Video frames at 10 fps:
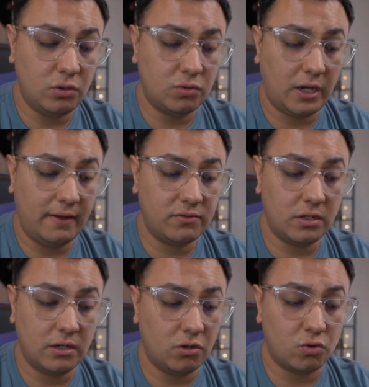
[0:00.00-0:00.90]
toughs,
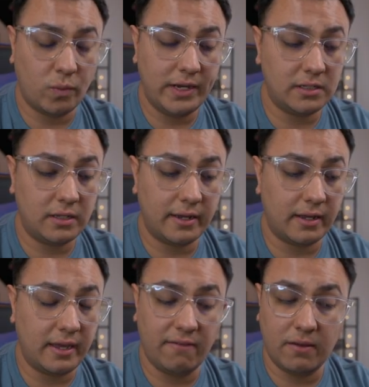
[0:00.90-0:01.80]
and there's ways to
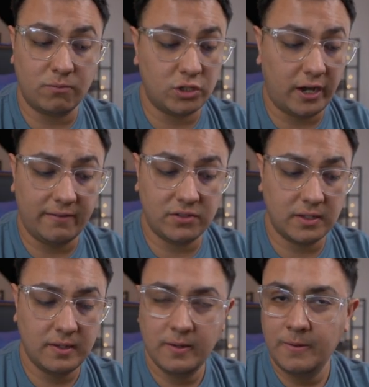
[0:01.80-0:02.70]
like give him toughs.
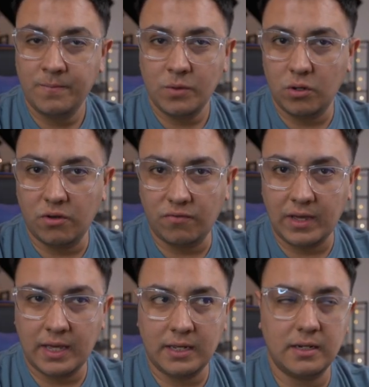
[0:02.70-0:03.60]
You
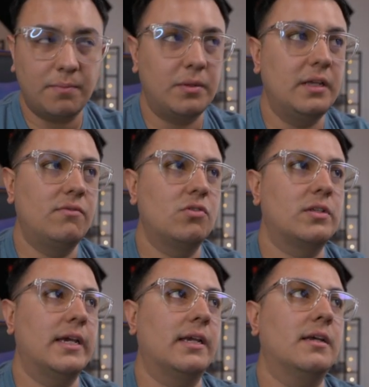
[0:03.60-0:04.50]
defend. I believe there's
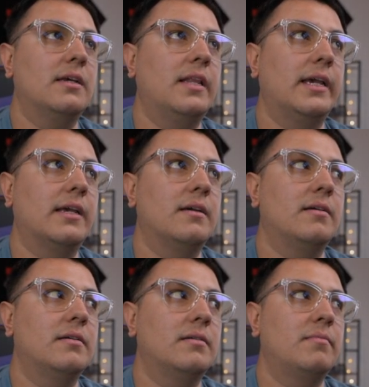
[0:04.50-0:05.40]
like
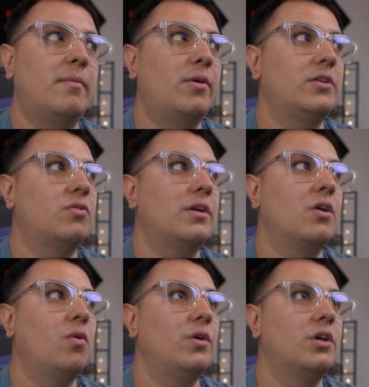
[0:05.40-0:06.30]
my brain's already
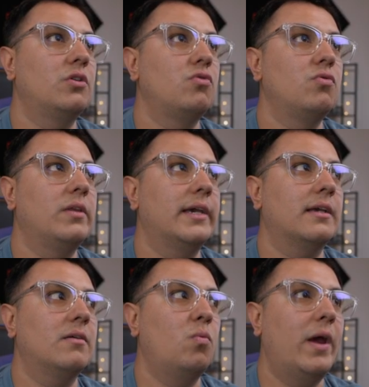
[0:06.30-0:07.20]
going. You can do
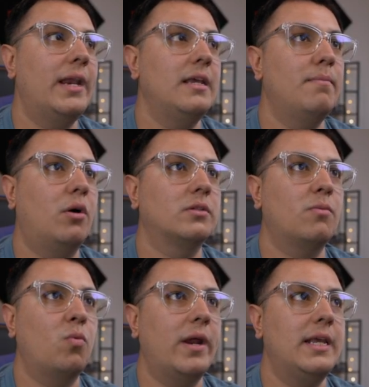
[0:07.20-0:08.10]
like
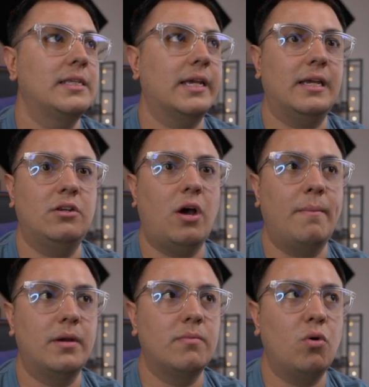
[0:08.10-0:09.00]
multiple readies, like
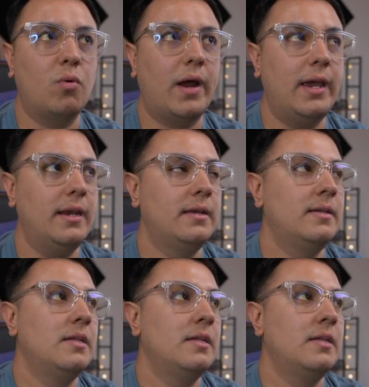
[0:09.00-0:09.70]
Indomitable, right?